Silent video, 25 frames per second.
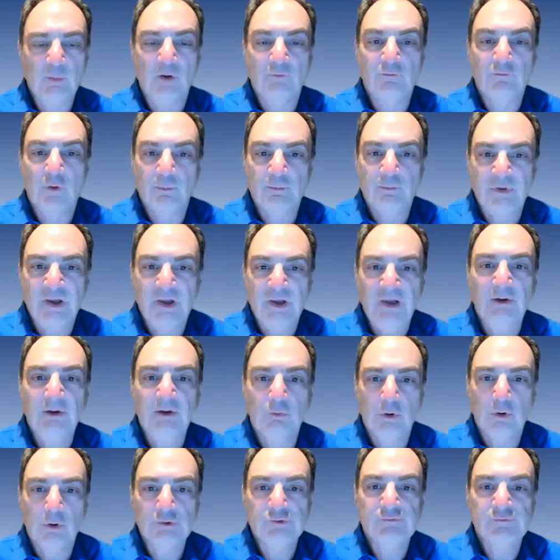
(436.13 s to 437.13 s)
of repeating
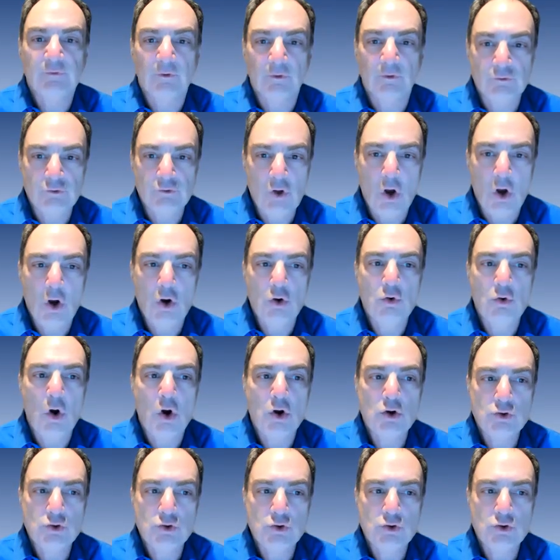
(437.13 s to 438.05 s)
words for no